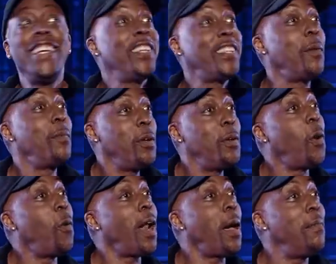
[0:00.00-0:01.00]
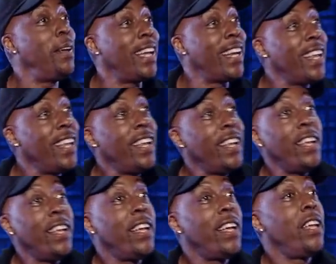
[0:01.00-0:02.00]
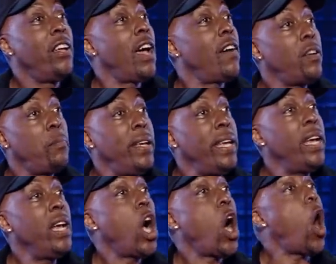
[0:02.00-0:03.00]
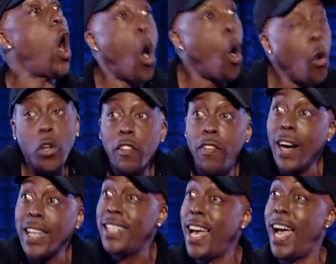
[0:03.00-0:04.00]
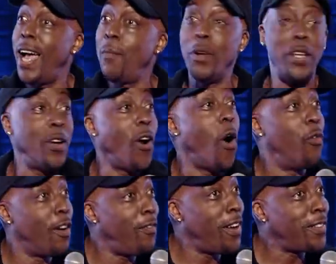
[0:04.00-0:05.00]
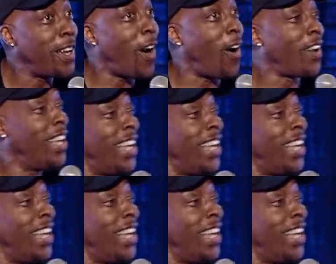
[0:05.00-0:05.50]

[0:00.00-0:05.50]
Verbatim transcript: some of you know what I mean. You have to pee all the fucking time when you're over 50. All the,